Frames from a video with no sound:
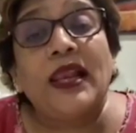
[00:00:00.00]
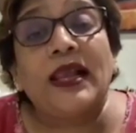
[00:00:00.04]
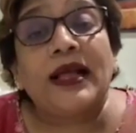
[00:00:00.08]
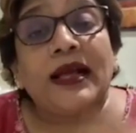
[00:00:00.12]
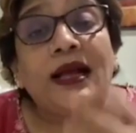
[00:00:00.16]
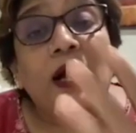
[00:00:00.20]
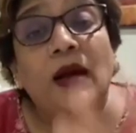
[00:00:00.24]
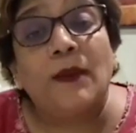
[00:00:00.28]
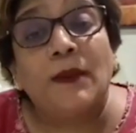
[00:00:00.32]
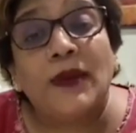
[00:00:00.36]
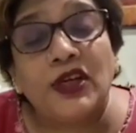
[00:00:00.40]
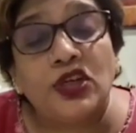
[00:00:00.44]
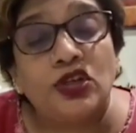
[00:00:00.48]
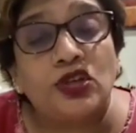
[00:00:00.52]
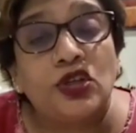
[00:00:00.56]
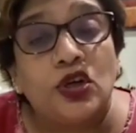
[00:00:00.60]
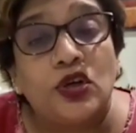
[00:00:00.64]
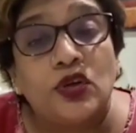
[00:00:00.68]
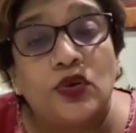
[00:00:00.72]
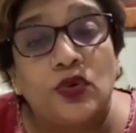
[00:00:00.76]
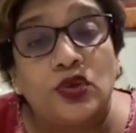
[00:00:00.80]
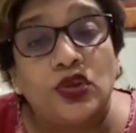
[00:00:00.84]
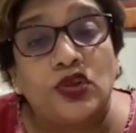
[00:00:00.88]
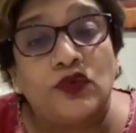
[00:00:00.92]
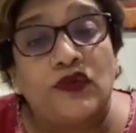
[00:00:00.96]
come into the
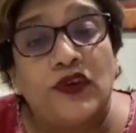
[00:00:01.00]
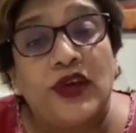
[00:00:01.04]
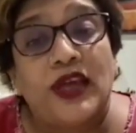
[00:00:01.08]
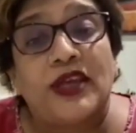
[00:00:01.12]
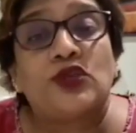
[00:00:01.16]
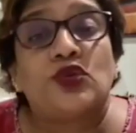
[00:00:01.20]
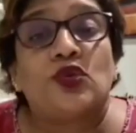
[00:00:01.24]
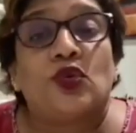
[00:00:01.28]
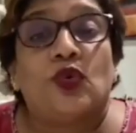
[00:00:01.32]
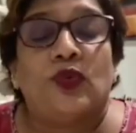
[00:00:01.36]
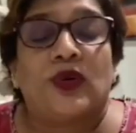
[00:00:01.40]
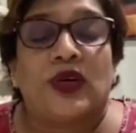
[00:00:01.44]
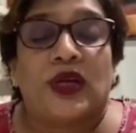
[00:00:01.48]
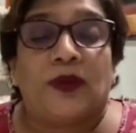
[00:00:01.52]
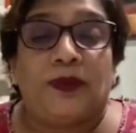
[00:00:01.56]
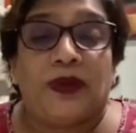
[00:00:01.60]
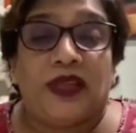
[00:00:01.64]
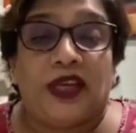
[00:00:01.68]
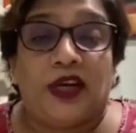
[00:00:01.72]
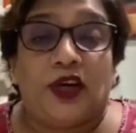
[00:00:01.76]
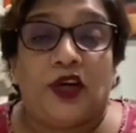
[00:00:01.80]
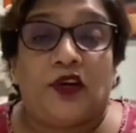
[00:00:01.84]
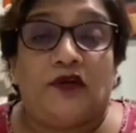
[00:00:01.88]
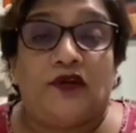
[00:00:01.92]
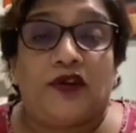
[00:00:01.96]
growth phase over a
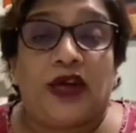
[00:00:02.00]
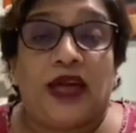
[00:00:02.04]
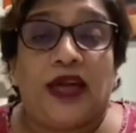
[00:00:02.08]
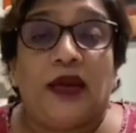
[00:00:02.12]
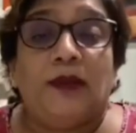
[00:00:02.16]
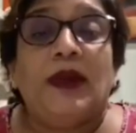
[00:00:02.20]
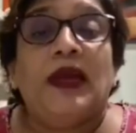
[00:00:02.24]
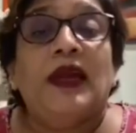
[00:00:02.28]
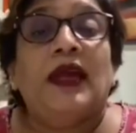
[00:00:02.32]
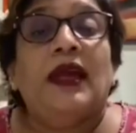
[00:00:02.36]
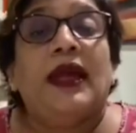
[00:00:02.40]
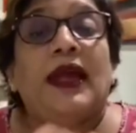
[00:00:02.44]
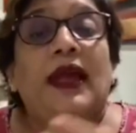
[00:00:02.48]
period of time,